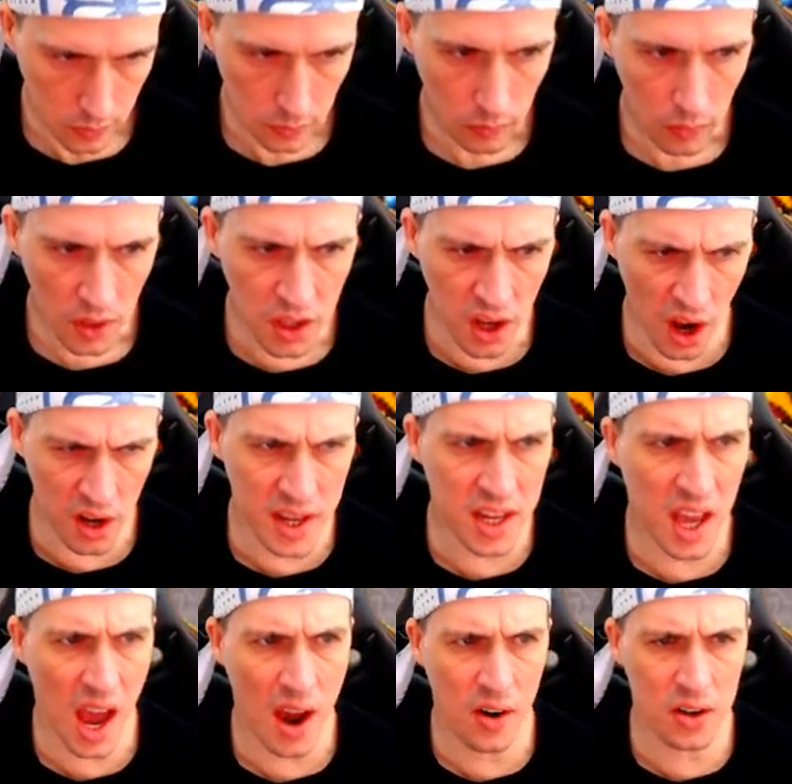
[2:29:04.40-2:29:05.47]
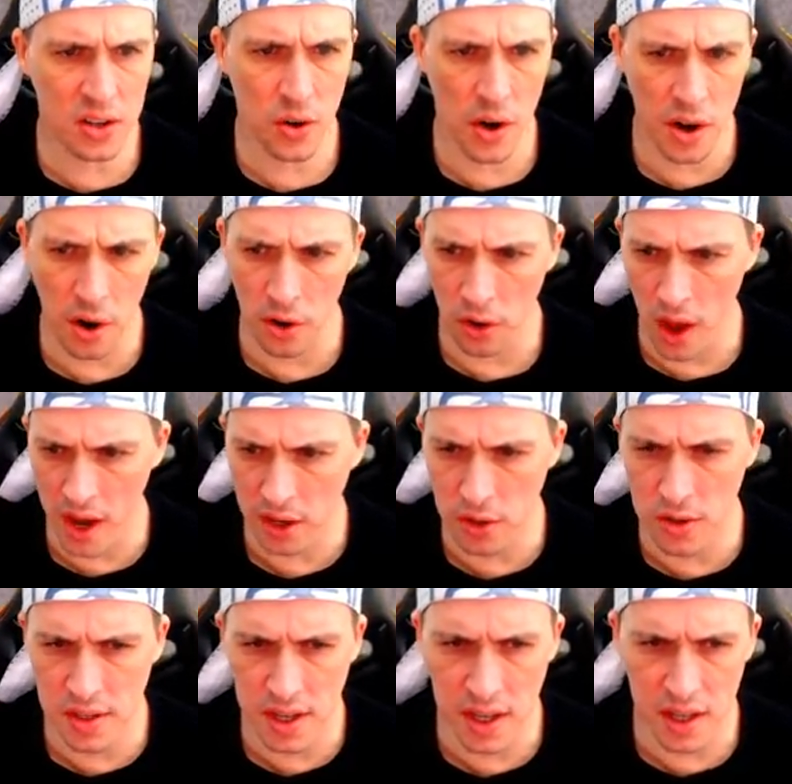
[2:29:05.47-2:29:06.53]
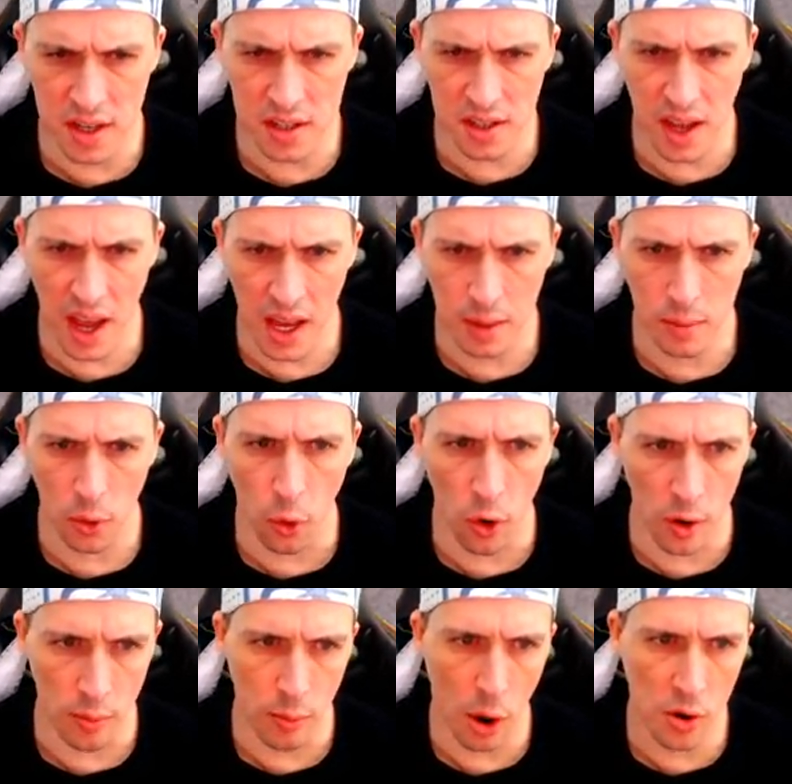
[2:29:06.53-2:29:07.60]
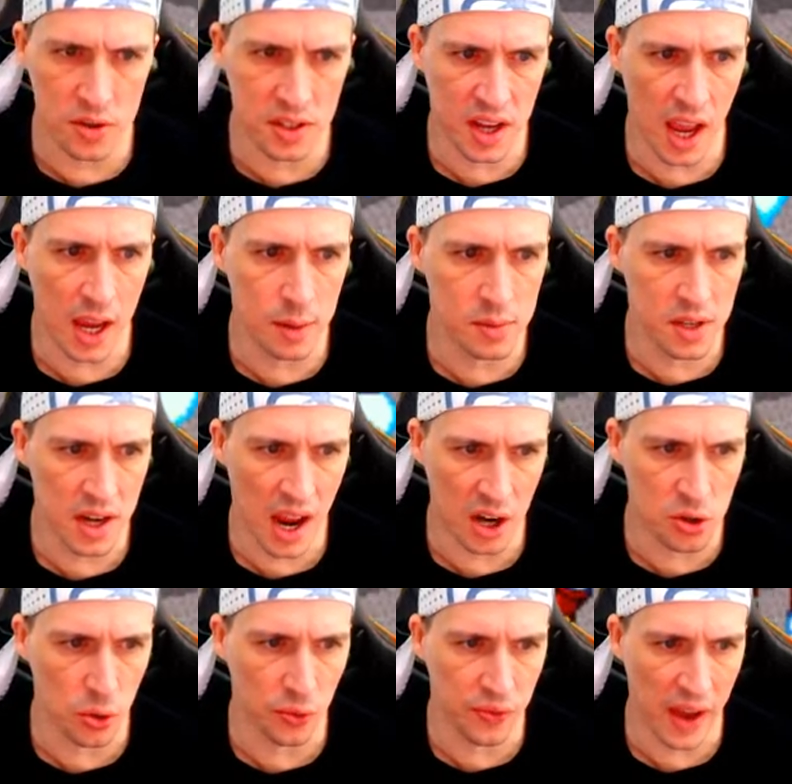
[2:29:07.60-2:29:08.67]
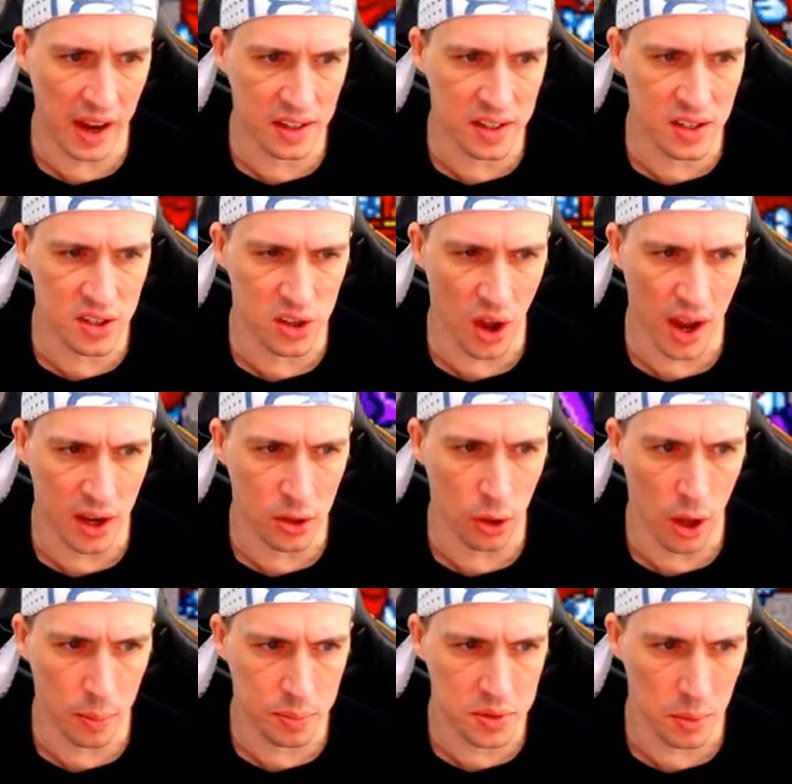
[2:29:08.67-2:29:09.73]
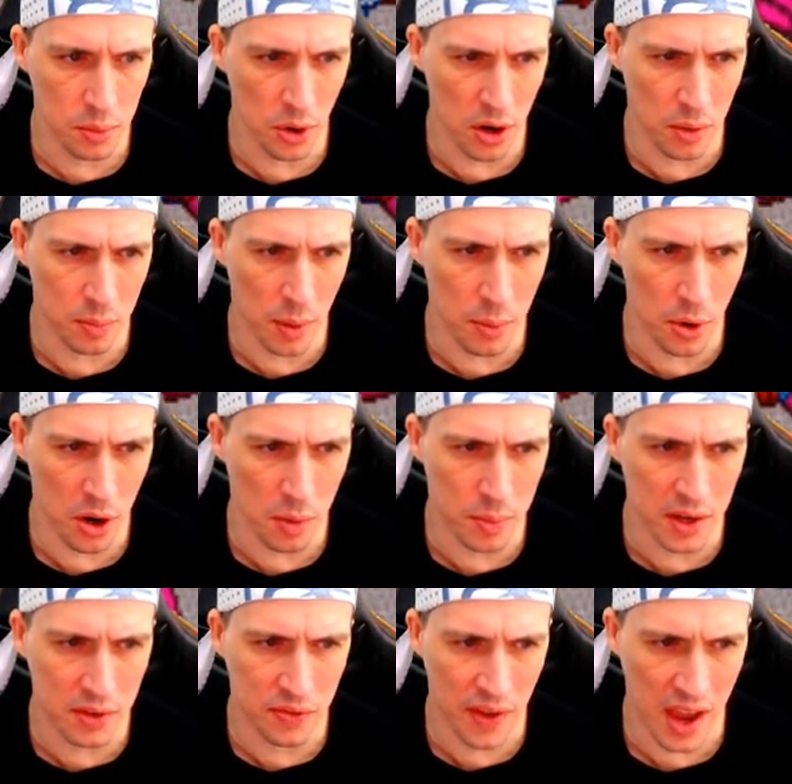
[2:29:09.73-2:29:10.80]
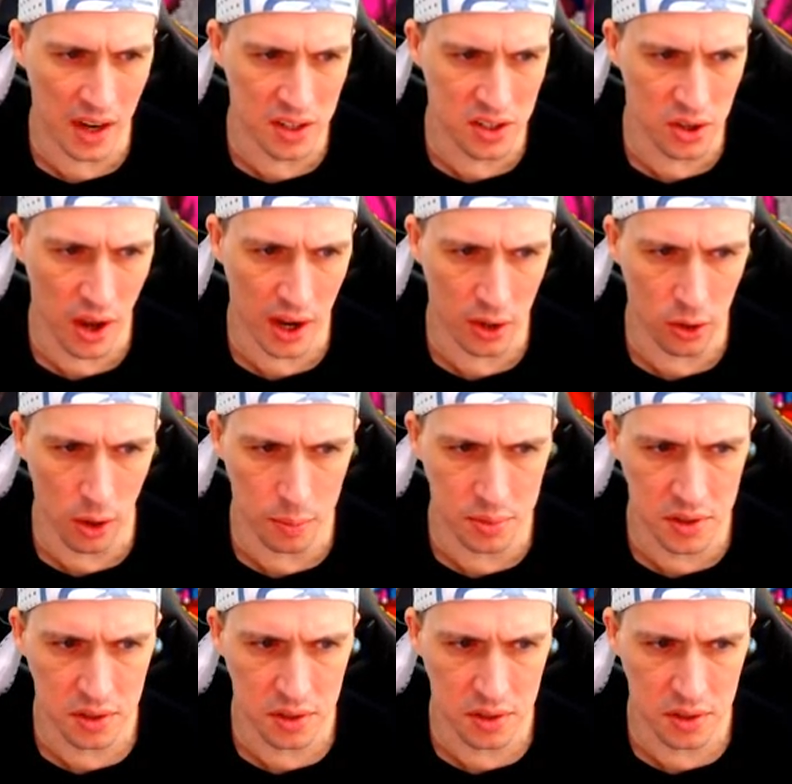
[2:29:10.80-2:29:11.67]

The only character I don't like using in this game, or in most games in actual fact, is Cyclops. I'm not a big fan of Cyclops.